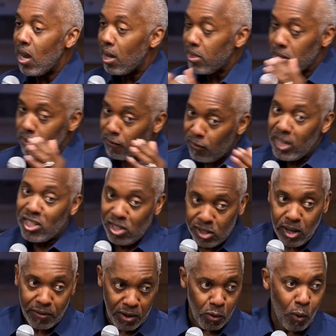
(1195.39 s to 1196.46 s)
are the afflictions
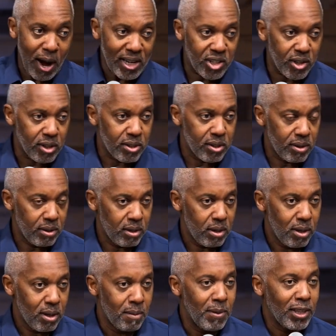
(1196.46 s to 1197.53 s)
of the righteous,
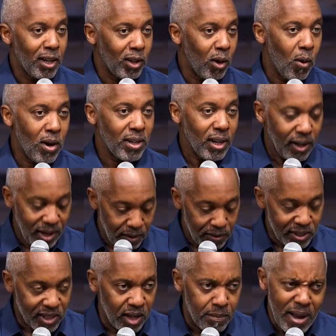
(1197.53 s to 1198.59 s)
but the Lord
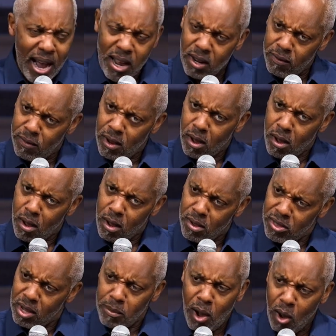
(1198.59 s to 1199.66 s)
delivers them out of
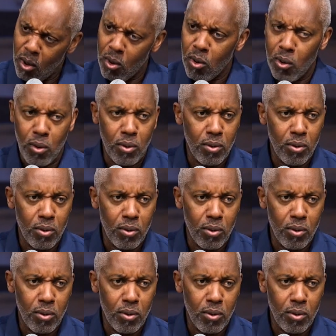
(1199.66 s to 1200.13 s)
them all.